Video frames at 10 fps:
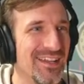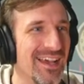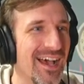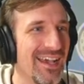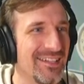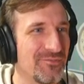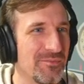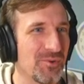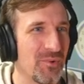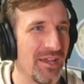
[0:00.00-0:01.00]
Hide it from
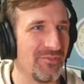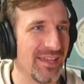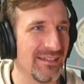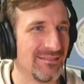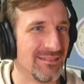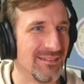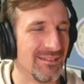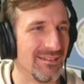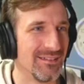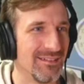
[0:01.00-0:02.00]
your wife then.
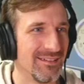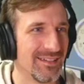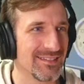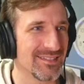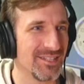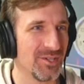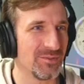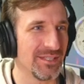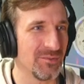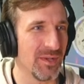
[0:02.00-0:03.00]
That's the
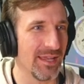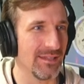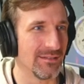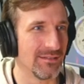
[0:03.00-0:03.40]
only way.